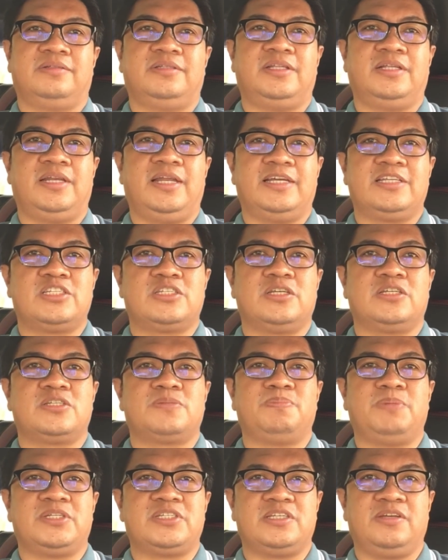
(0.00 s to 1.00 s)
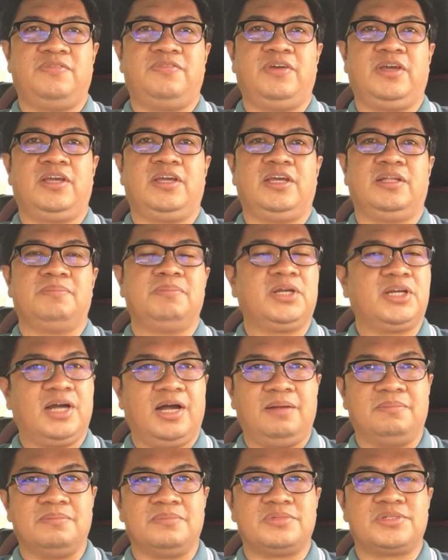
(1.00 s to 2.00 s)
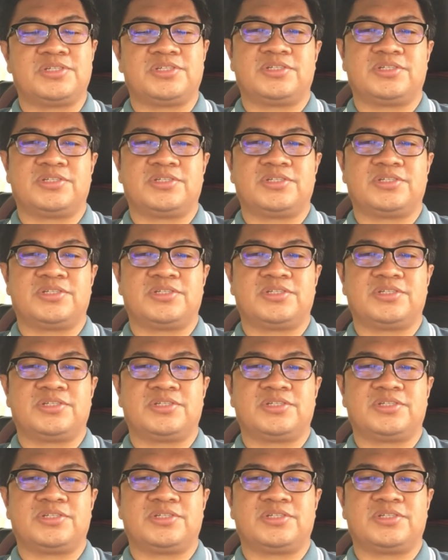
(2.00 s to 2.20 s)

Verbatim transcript: the less specific it becomes.